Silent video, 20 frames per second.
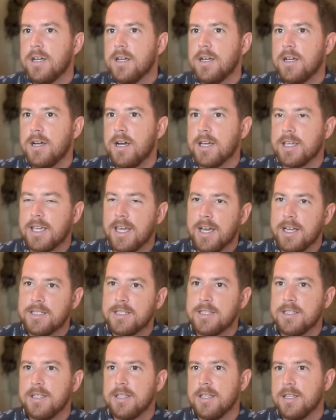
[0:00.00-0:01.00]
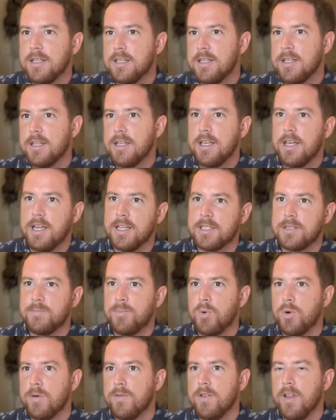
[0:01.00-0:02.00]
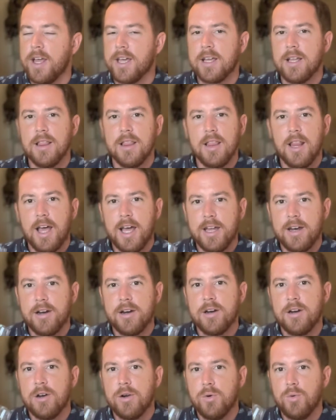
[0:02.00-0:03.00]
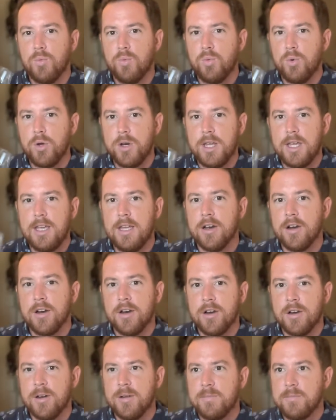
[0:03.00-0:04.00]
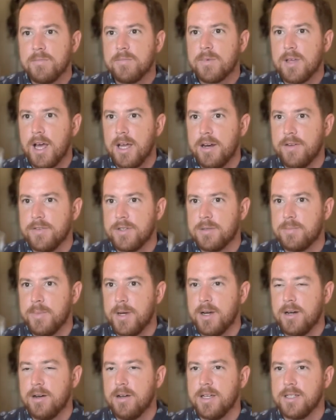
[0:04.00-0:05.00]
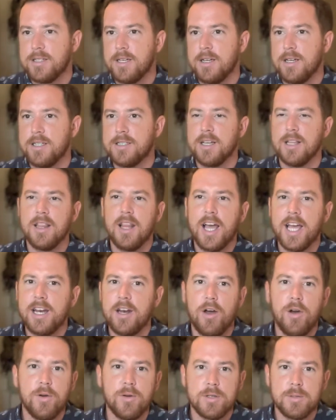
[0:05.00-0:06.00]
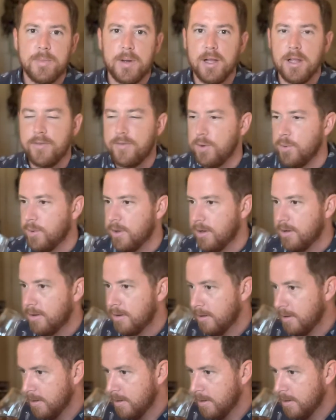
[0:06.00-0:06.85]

I guess it's more of like a lighter, woodier kind of smell. It's a light oak smell, if you will.